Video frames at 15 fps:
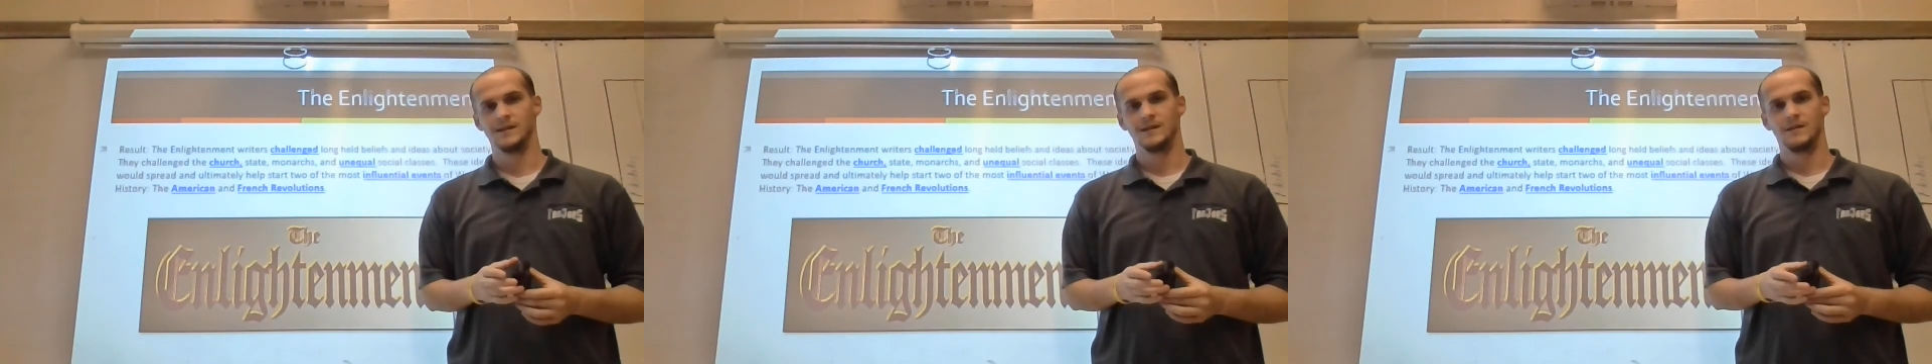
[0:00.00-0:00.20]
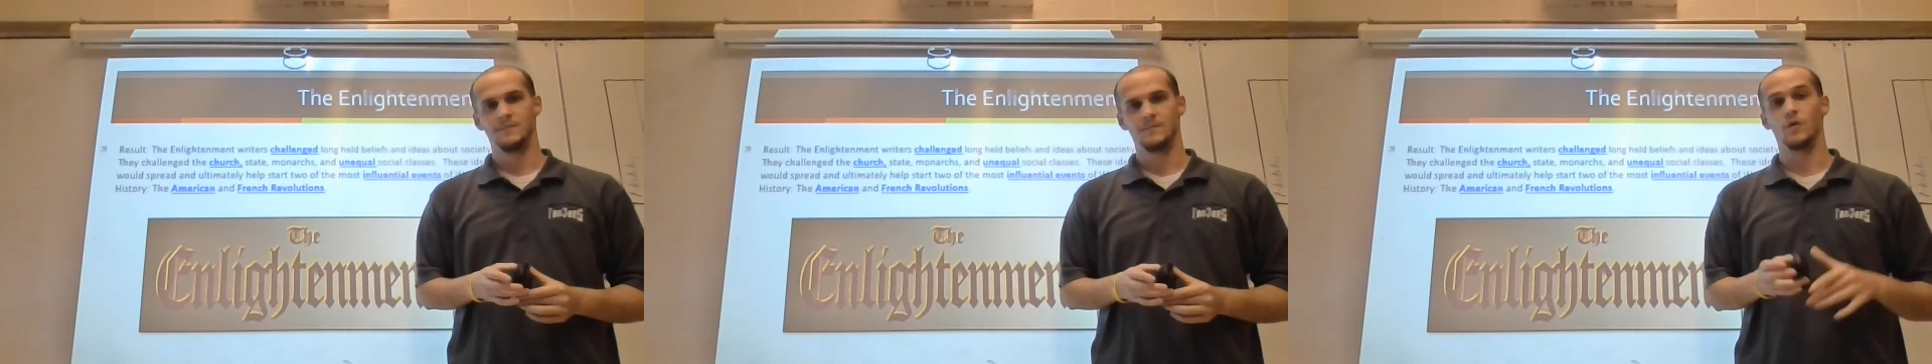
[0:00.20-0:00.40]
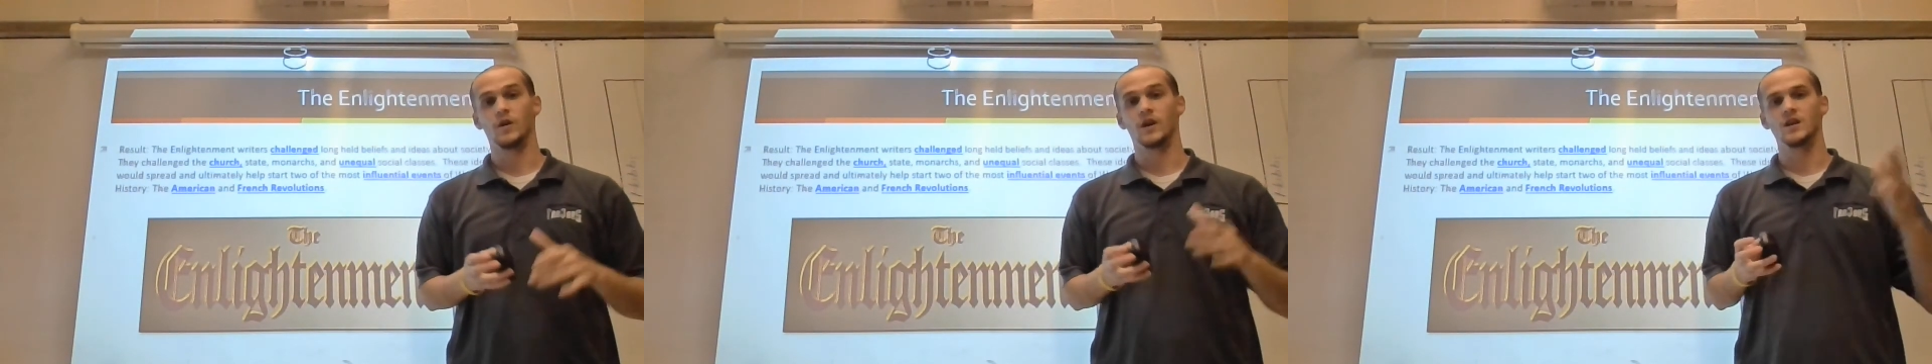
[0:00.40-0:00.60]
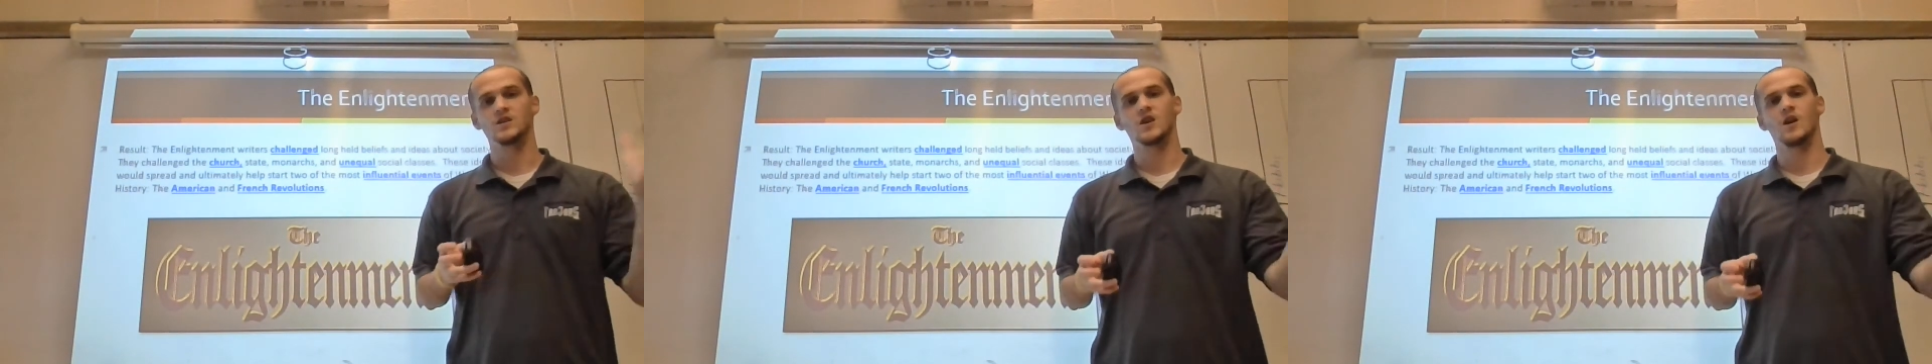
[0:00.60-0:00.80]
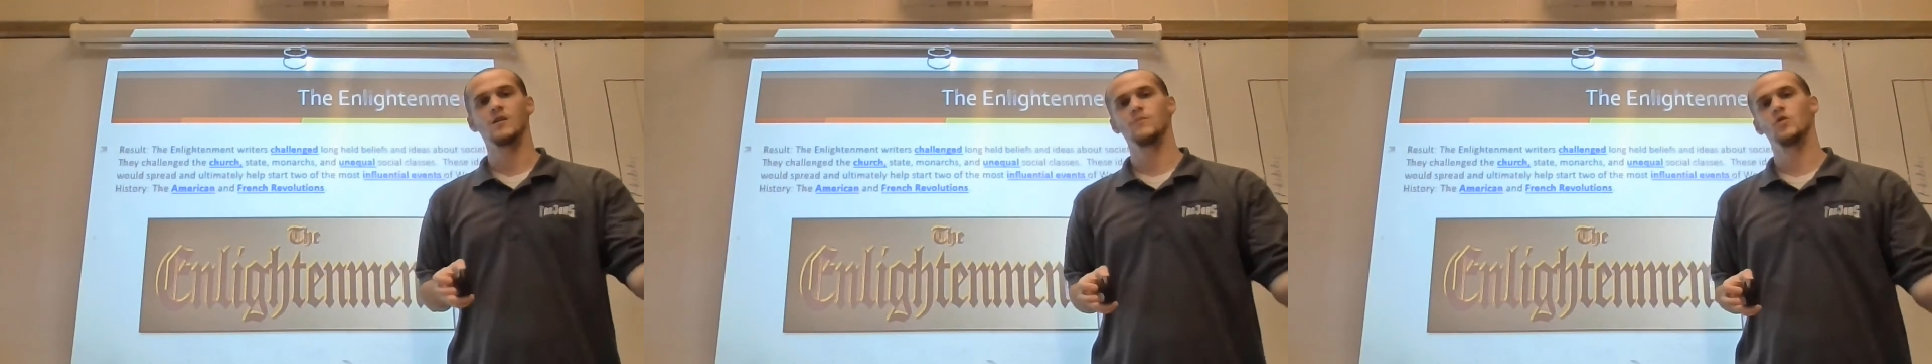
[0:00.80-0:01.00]
But we're going to
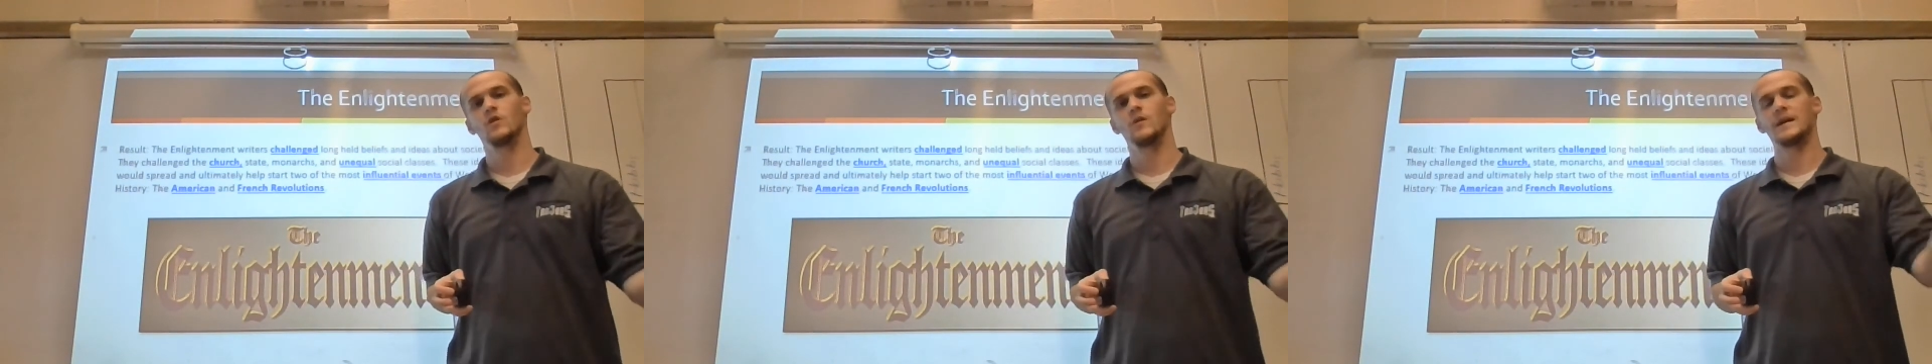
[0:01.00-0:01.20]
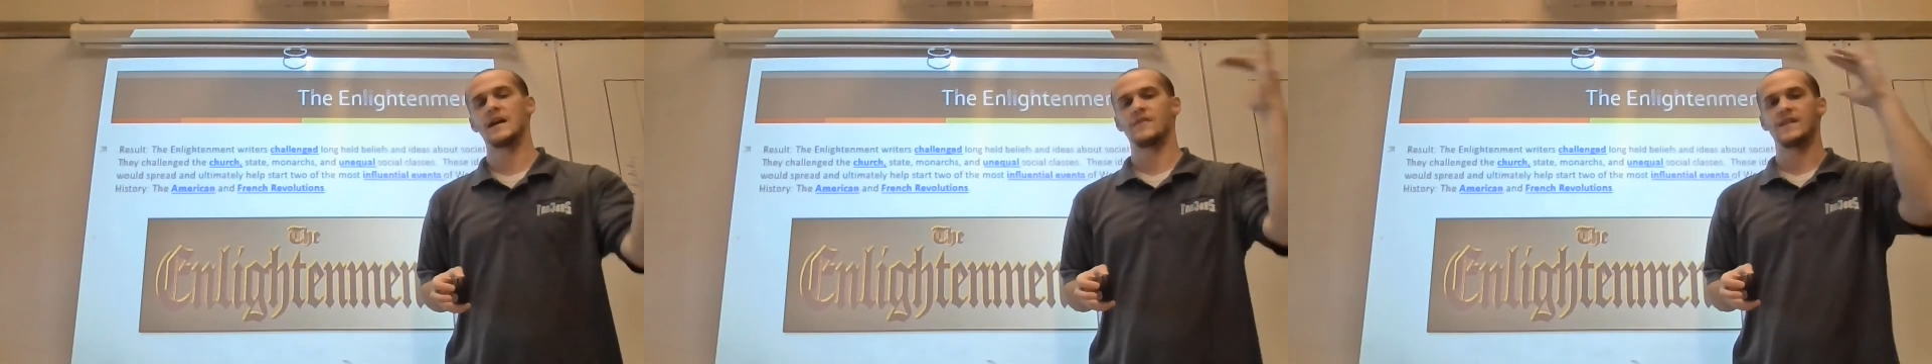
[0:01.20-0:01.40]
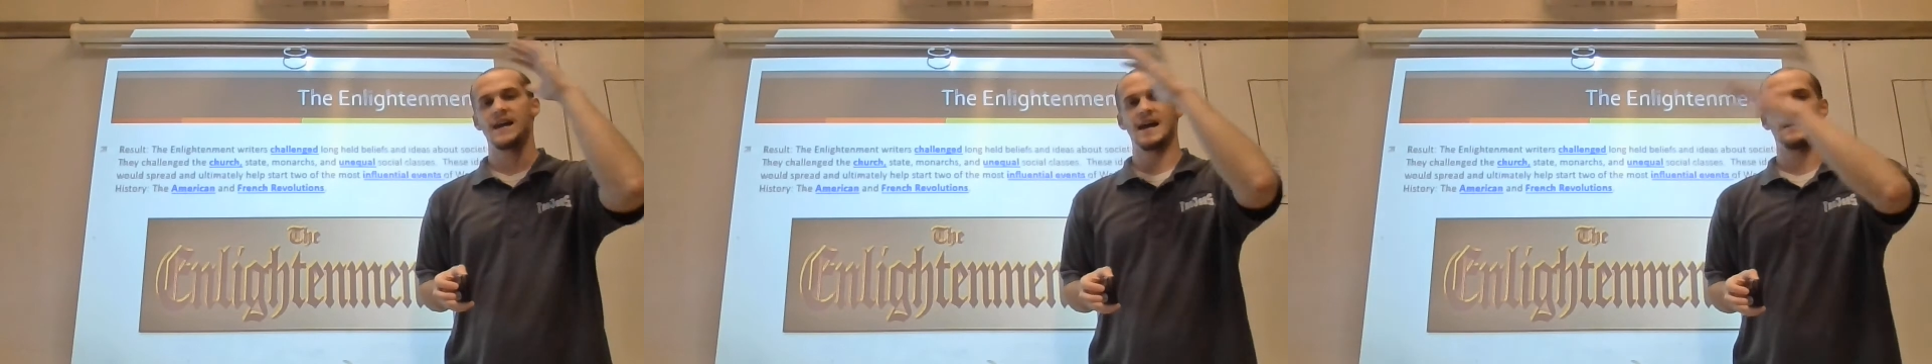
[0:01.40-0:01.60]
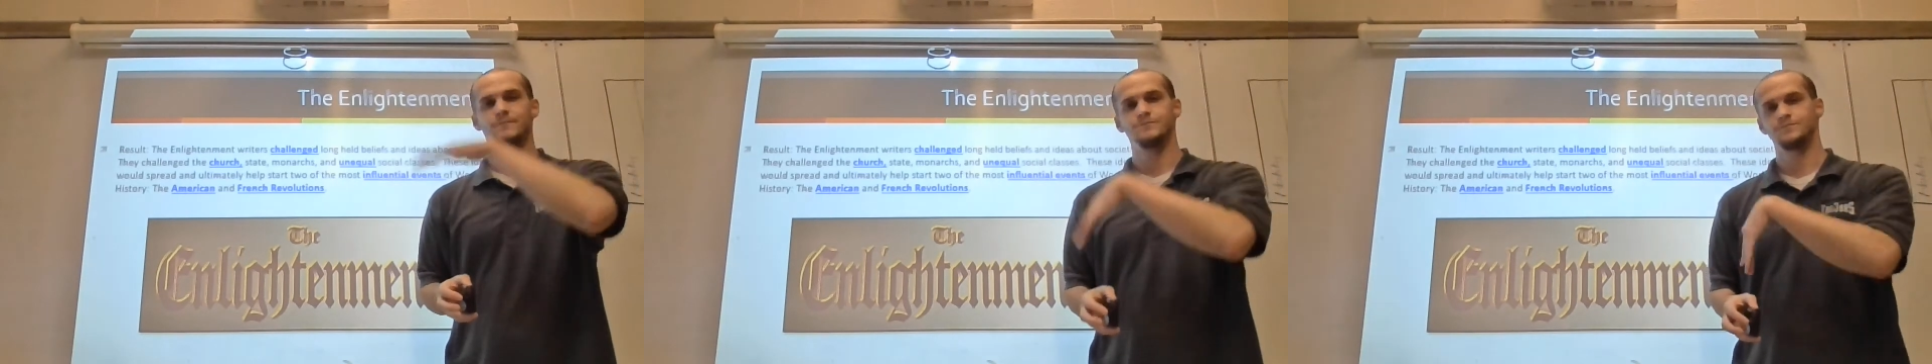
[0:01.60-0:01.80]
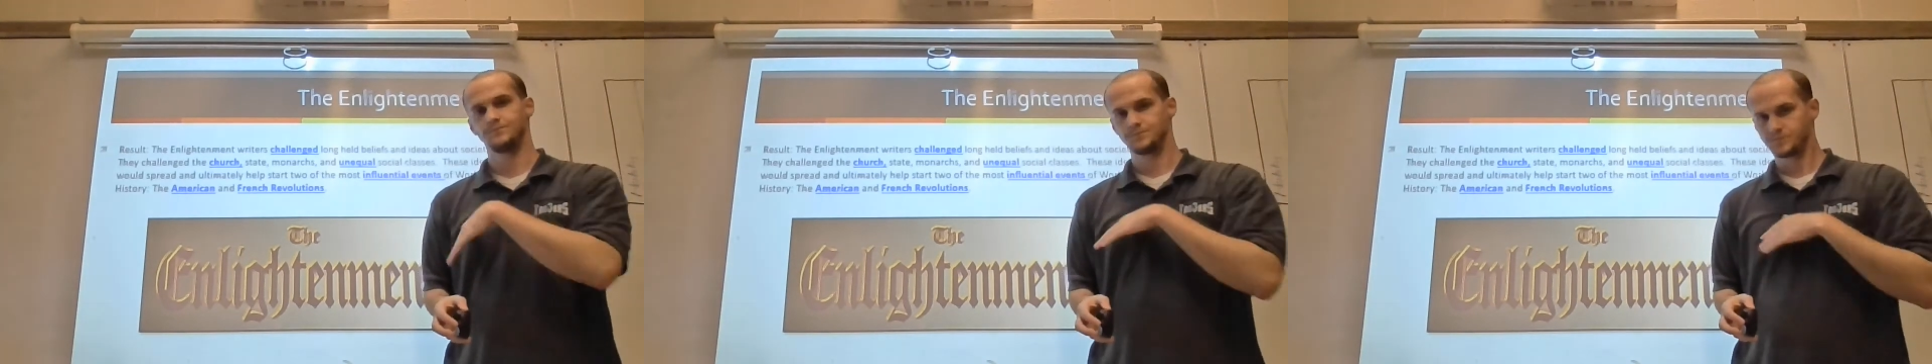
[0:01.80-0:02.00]
talk more about that
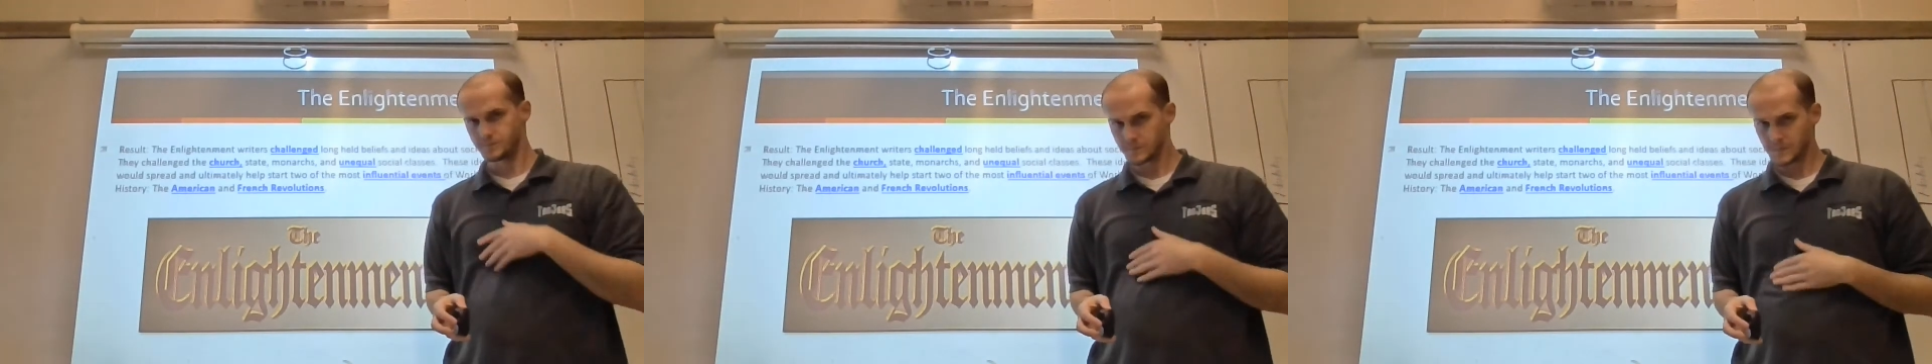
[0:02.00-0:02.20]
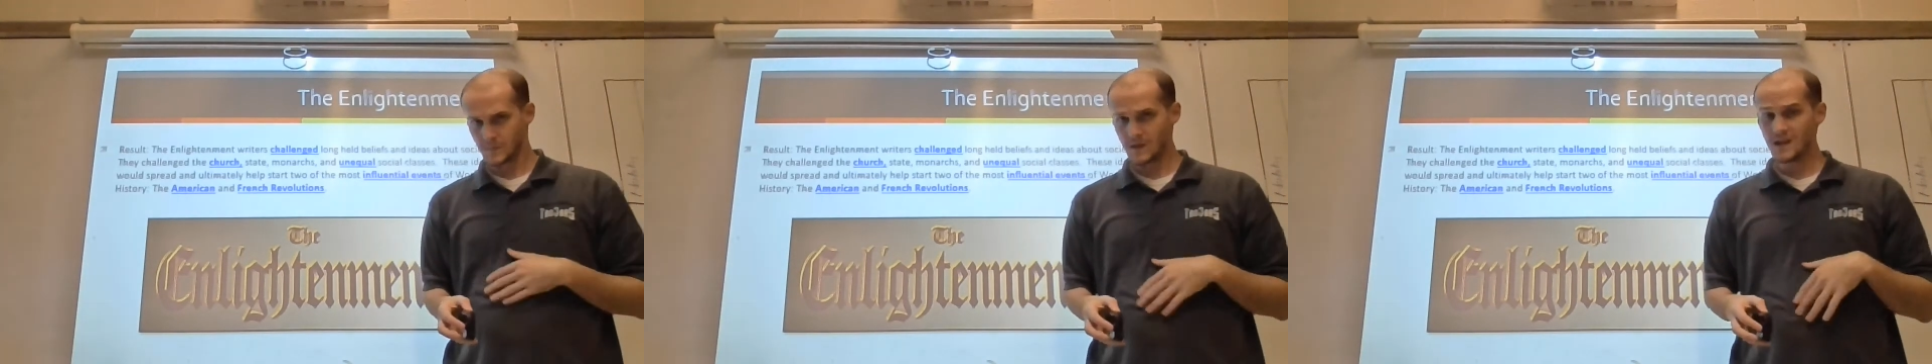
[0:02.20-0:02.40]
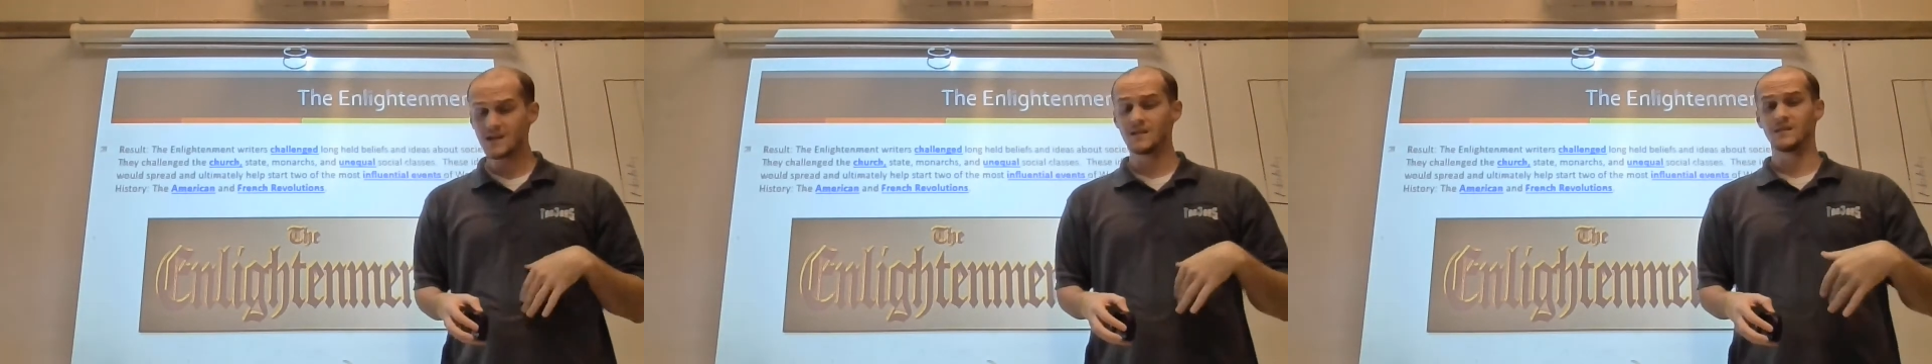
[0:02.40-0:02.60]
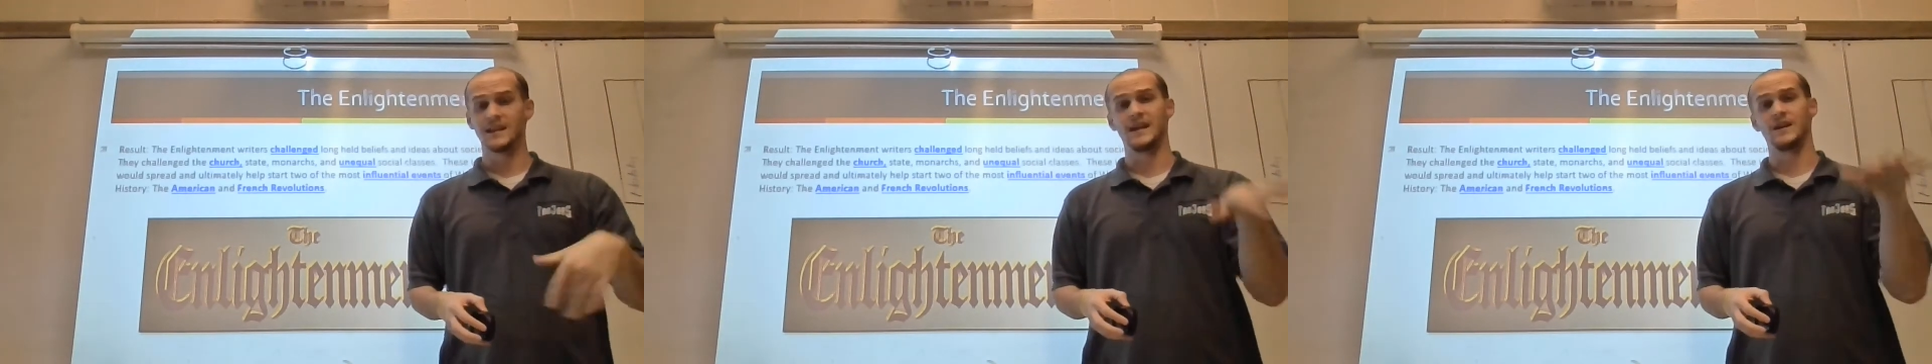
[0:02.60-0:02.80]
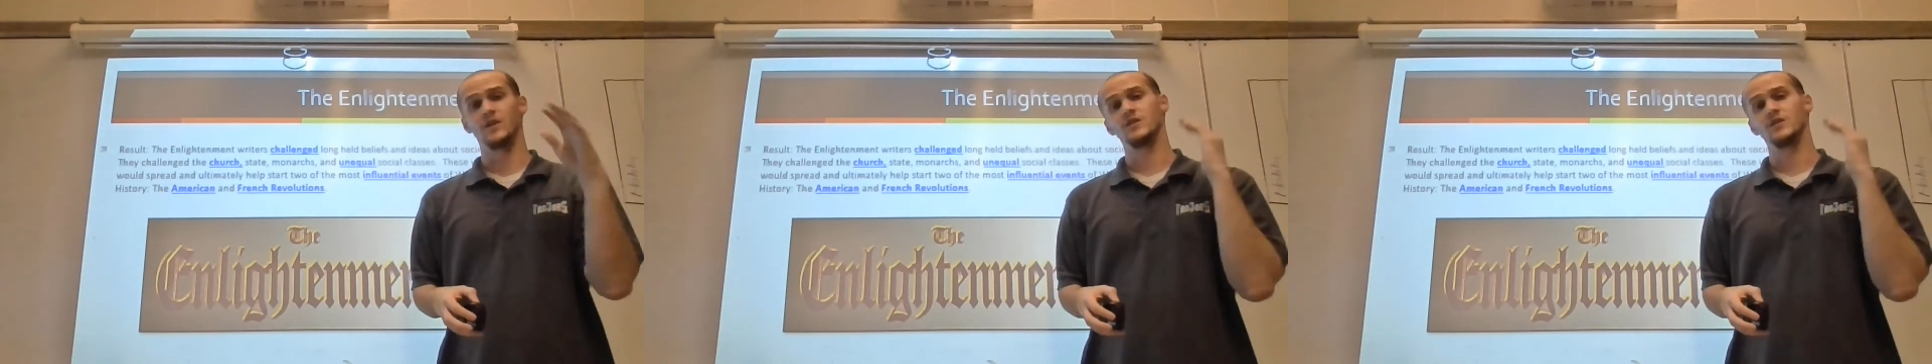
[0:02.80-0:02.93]
later.